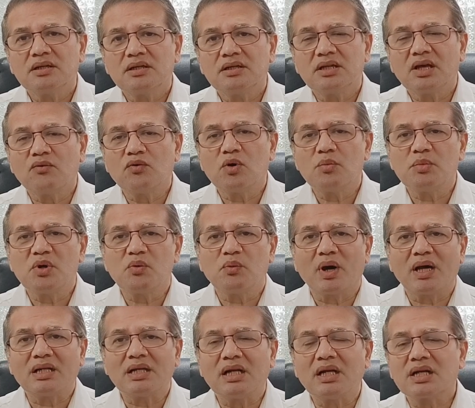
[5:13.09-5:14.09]
There won't be
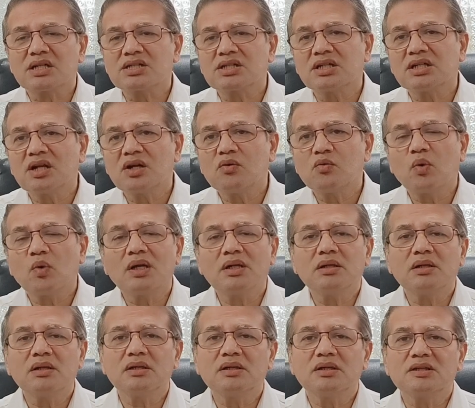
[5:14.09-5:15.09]
one election and
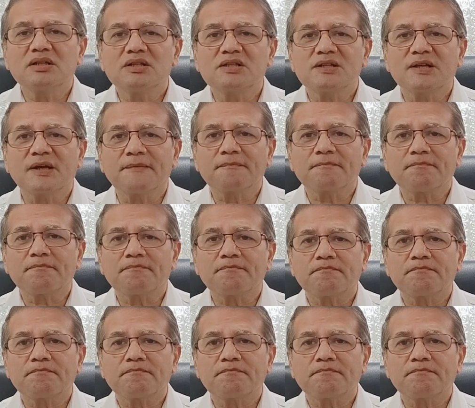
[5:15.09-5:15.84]
one this thing.